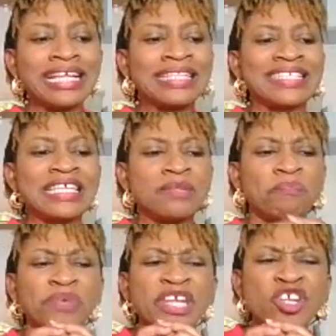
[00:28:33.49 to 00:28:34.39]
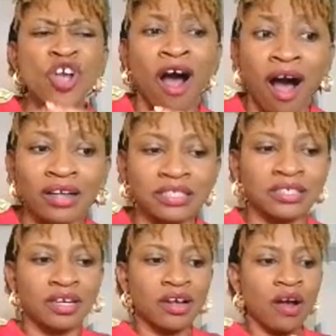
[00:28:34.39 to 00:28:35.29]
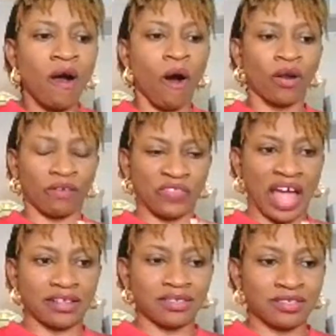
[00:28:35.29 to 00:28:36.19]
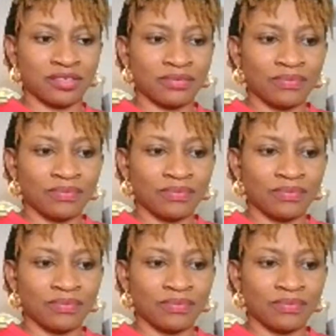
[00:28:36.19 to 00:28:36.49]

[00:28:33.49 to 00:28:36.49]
It is beyond all of that.